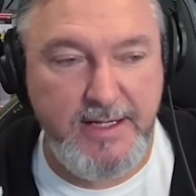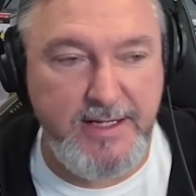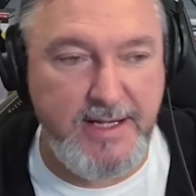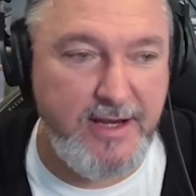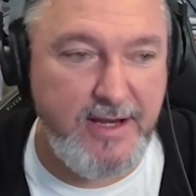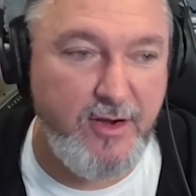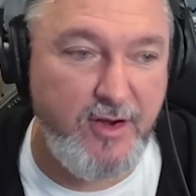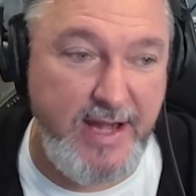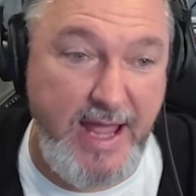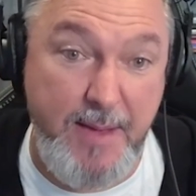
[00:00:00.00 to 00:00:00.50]

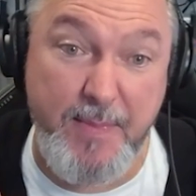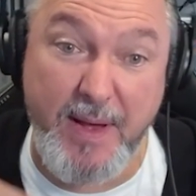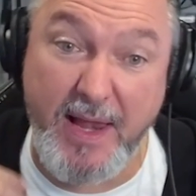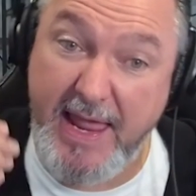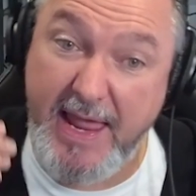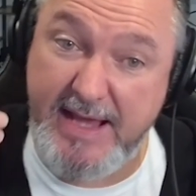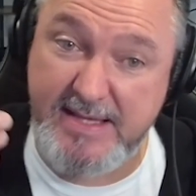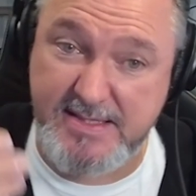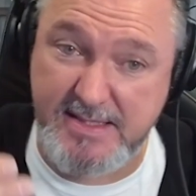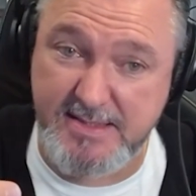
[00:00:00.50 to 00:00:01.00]
Now you've got
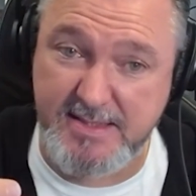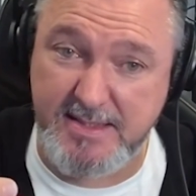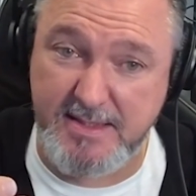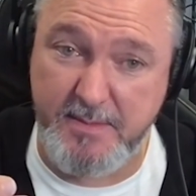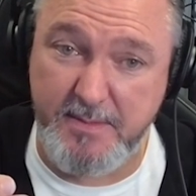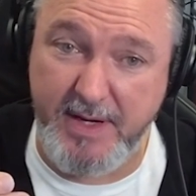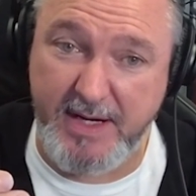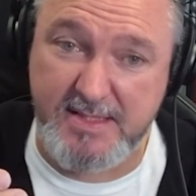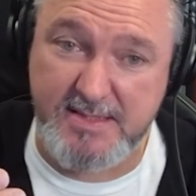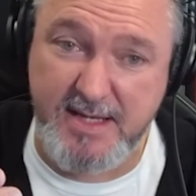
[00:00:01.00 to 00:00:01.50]
MLS into
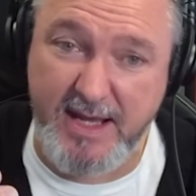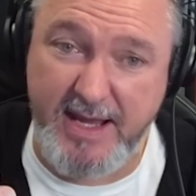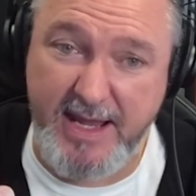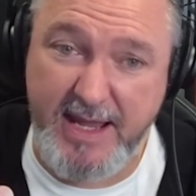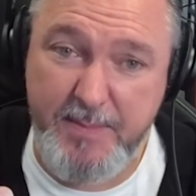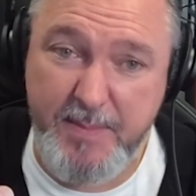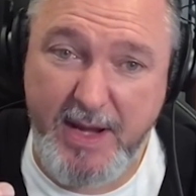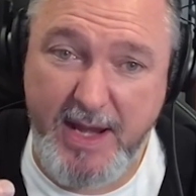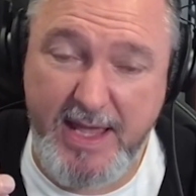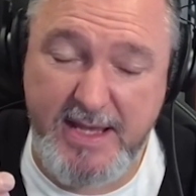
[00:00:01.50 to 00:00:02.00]
the mix. Now
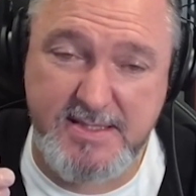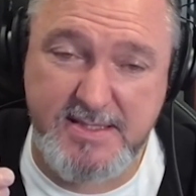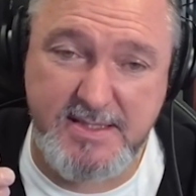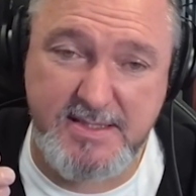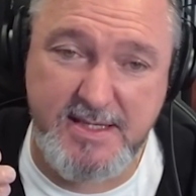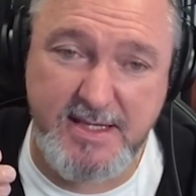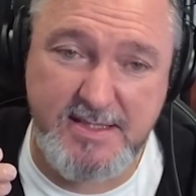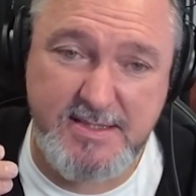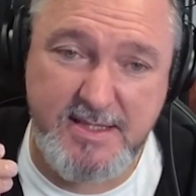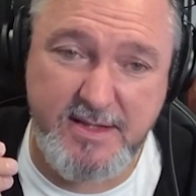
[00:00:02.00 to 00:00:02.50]
MLS
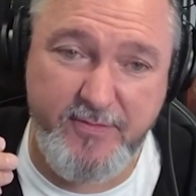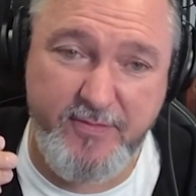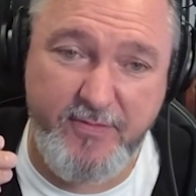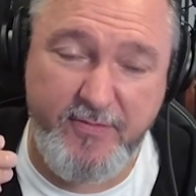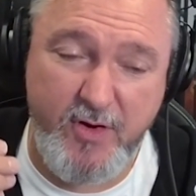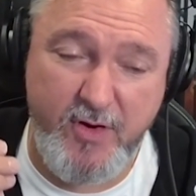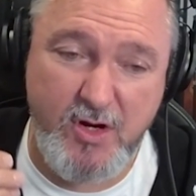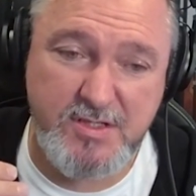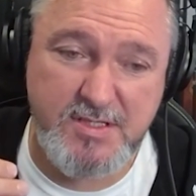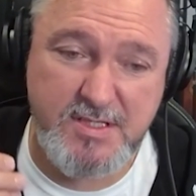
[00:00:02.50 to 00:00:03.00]
it's the
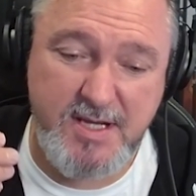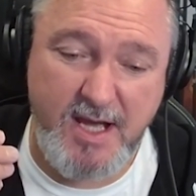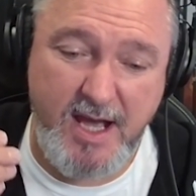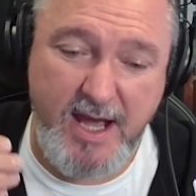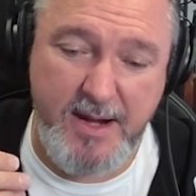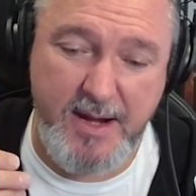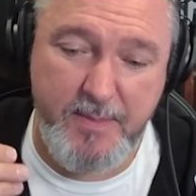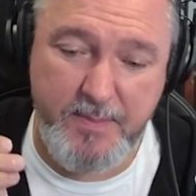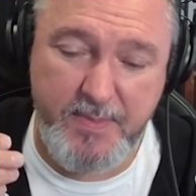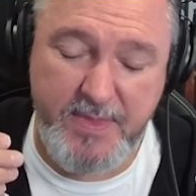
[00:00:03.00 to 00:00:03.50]
first
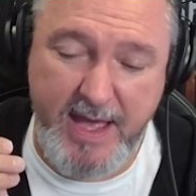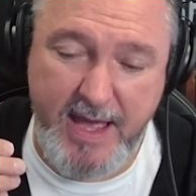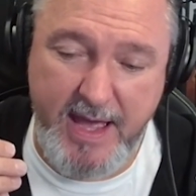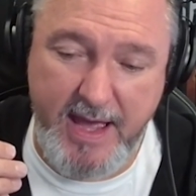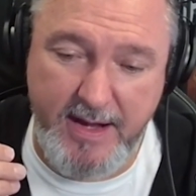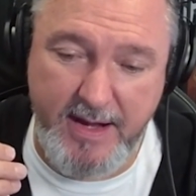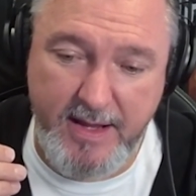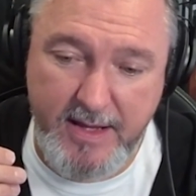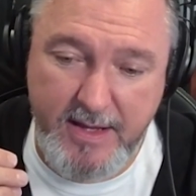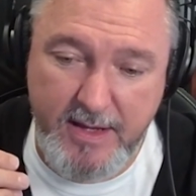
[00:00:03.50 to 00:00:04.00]
time
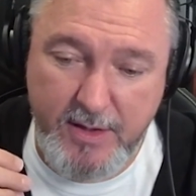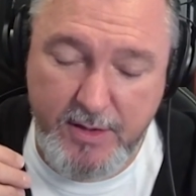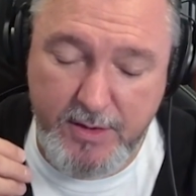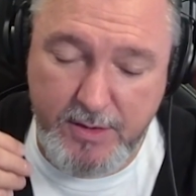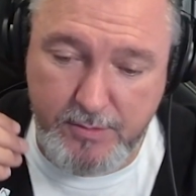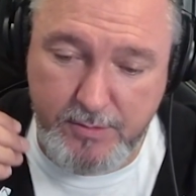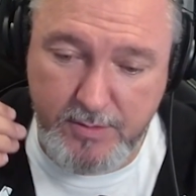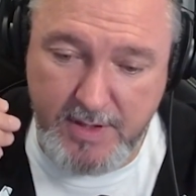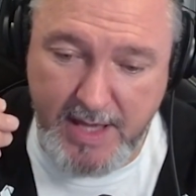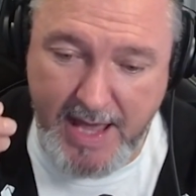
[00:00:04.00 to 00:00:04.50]
that
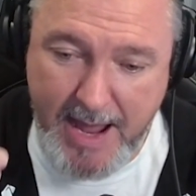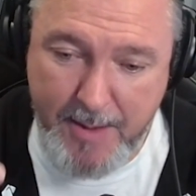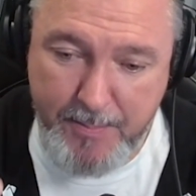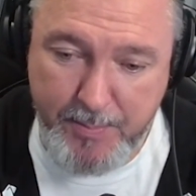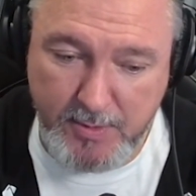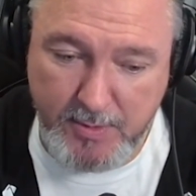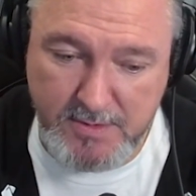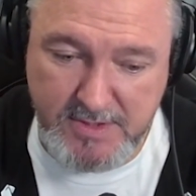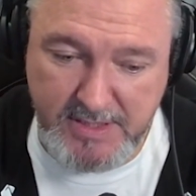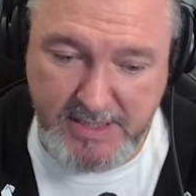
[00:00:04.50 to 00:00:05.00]
through the
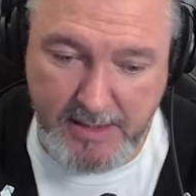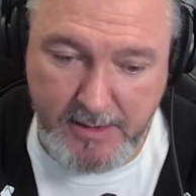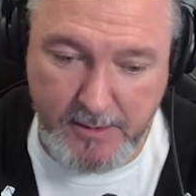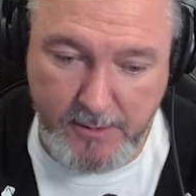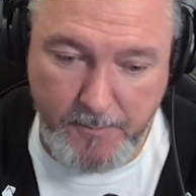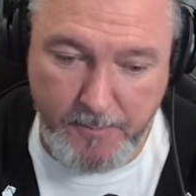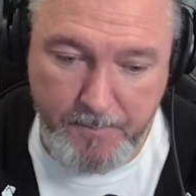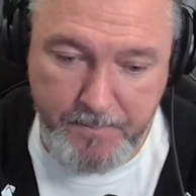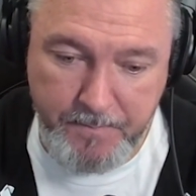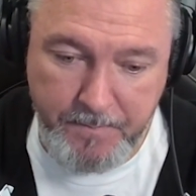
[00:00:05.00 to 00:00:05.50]
Apple
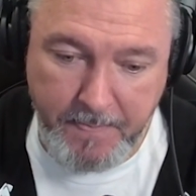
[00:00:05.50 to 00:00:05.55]
deal,